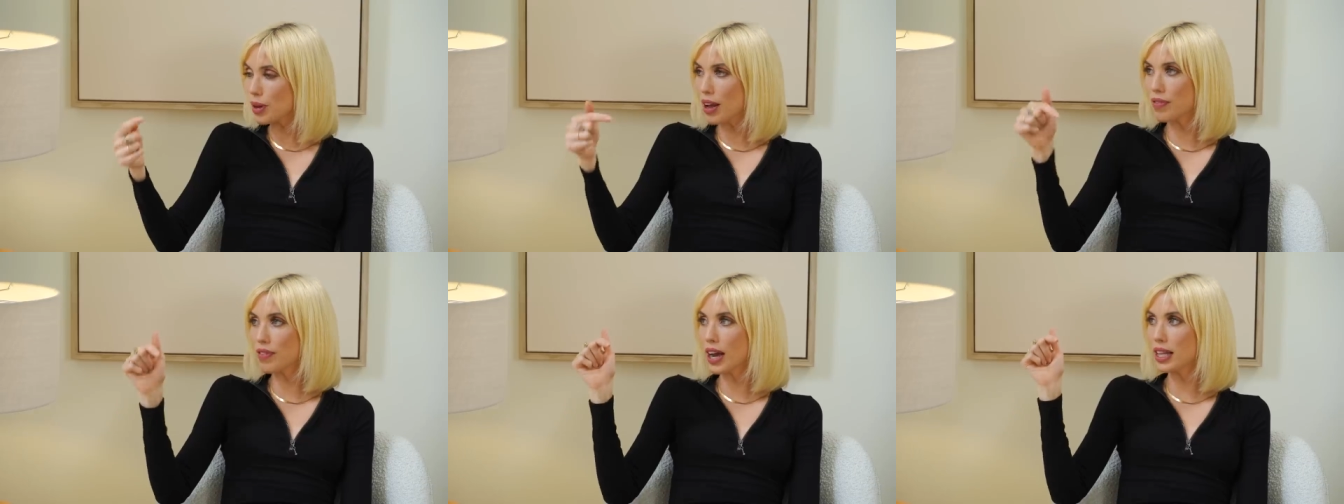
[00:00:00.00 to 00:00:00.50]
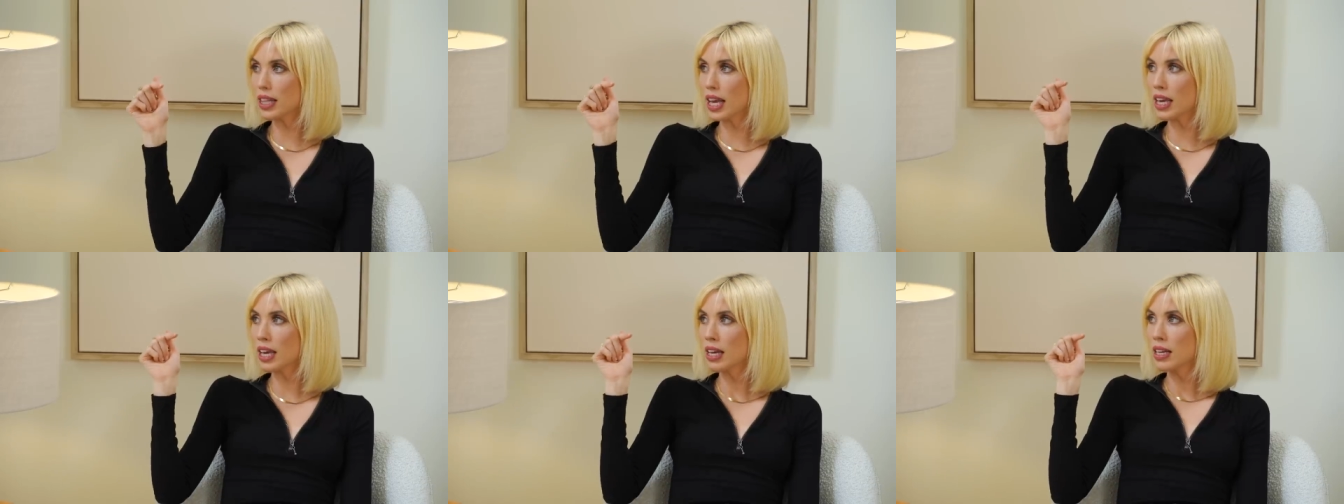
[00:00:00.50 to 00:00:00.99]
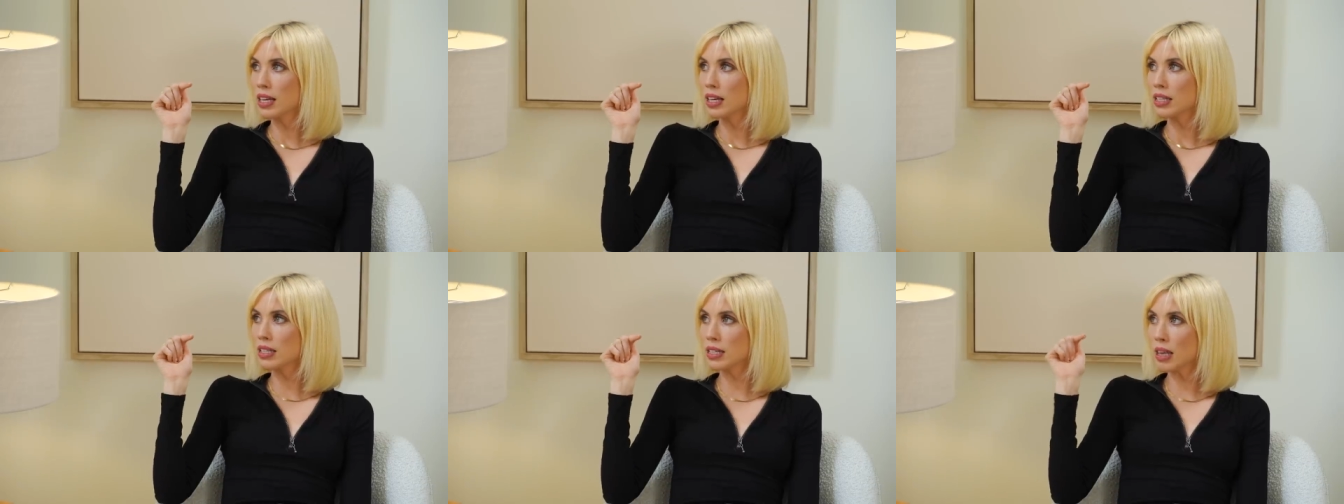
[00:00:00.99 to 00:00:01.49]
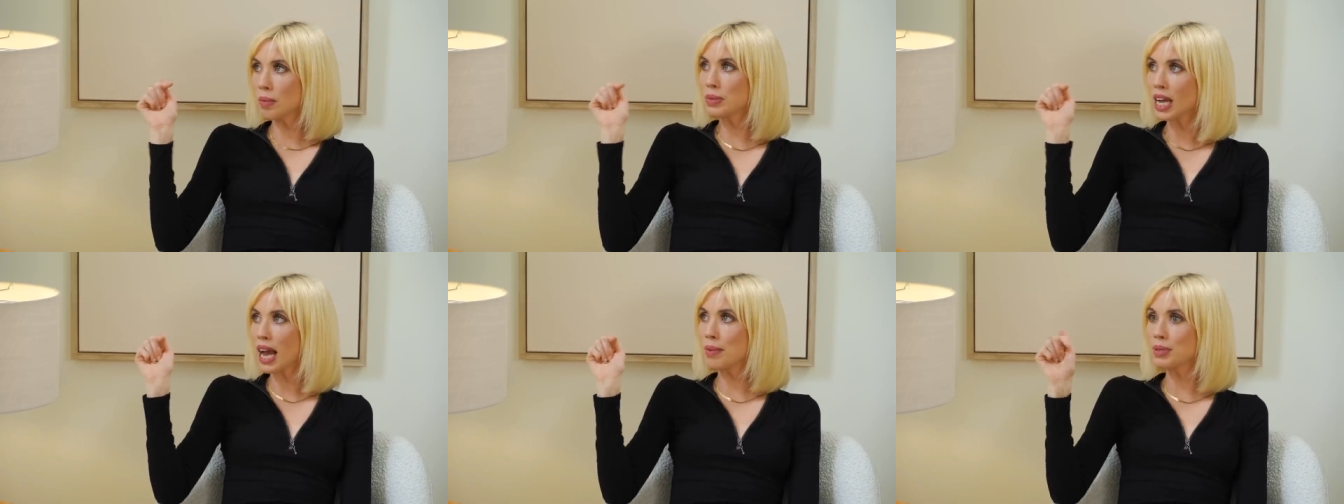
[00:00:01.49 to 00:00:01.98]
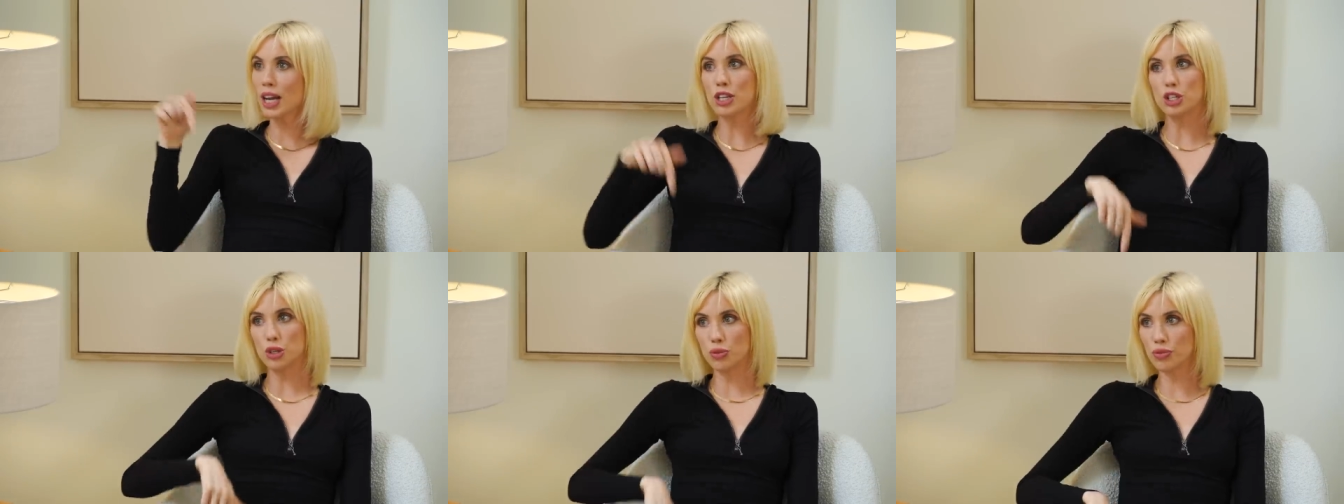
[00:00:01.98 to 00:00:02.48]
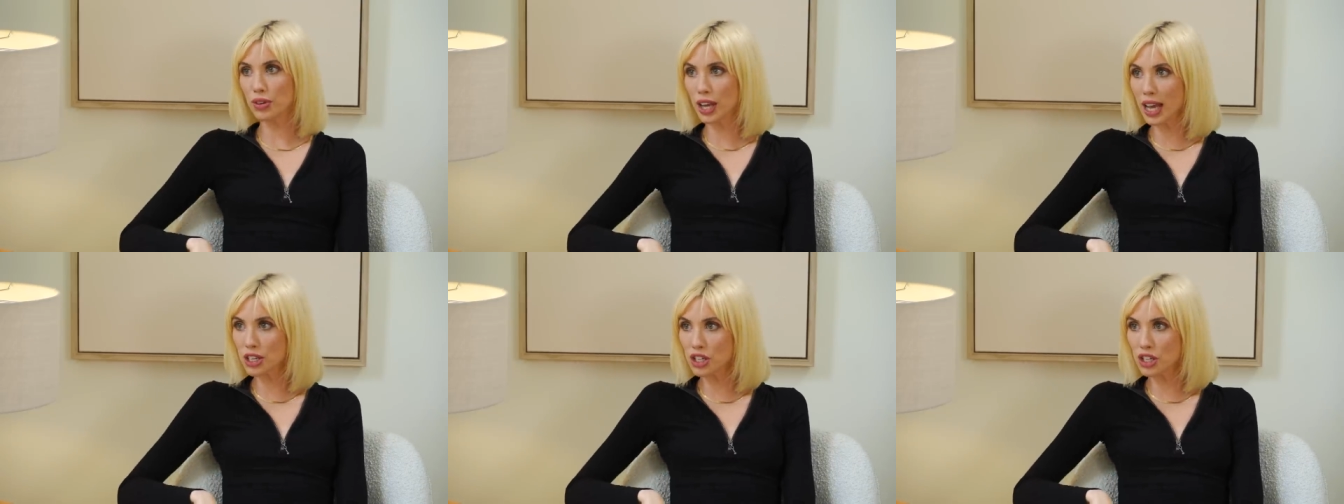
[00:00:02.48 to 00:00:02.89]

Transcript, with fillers: but I find like sometimes I do forget